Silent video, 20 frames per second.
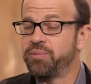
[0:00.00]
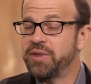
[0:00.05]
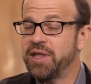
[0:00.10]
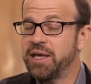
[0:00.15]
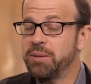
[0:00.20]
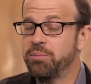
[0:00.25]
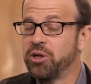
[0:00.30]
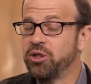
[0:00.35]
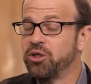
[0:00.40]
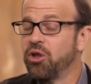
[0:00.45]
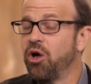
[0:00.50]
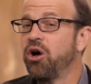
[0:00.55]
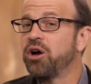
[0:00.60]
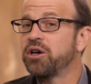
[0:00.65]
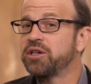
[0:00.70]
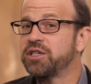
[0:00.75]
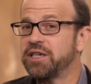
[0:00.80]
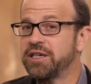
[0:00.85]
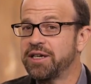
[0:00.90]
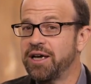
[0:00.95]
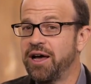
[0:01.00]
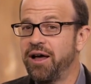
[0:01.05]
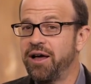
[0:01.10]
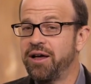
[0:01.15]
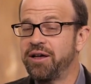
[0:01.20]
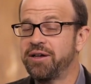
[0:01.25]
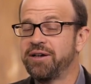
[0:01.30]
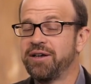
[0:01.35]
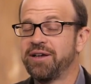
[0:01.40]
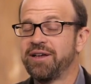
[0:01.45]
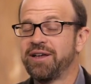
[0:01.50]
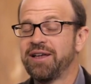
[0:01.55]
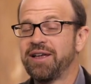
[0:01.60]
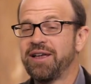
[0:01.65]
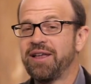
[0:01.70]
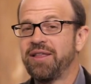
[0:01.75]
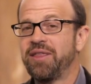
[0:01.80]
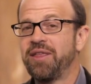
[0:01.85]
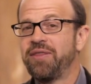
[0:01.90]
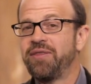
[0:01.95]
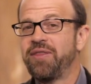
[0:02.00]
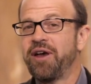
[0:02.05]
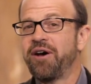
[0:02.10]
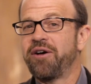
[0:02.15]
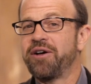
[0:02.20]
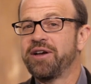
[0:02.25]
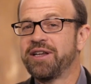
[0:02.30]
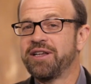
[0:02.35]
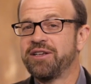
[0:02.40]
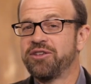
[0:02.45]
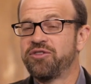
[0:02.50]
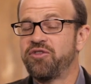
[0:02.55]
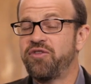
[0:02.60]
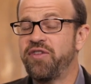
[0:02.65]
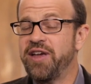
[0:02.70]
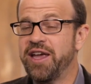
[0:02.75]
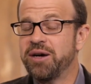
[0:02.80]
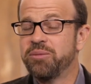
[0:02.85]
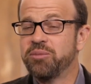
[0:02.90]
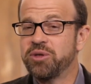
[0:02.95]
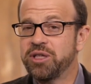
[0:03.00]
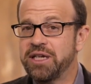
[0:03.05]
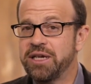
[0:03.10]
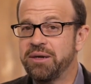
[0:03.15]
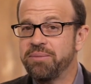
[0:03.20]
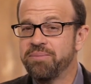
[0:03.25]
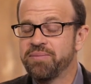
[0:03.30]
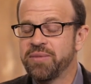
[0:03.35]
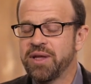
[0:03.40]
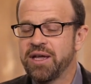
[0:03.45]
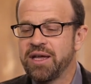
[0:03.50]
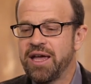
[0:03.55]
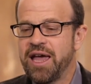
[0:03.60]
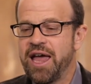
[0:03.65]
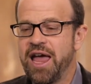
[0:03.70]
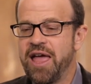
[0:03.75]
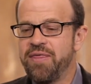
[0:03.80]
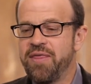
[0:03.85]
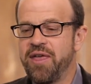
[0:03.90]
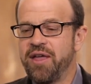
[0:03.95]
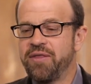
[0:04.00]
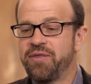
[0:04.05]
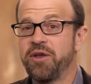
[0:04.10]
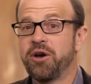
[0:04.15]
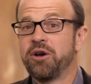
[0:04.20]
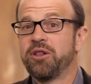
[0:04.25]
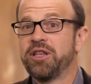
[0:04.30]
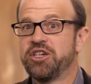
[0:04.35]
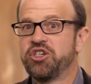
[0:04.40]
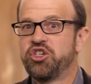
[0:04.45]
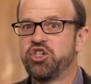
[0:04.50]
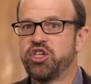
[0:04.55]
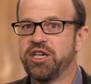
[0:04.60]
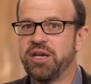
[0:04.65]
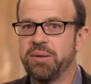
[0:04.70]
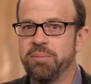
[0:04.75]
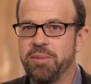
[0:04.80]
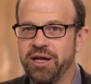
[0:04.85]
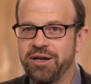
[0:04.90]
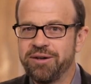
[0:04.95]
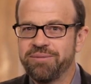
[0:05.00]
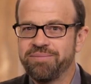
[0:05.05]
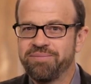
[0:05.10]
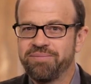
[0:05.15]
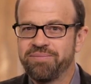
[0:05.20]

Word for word: they belong to God, that they're in His family, and that they're legitimate.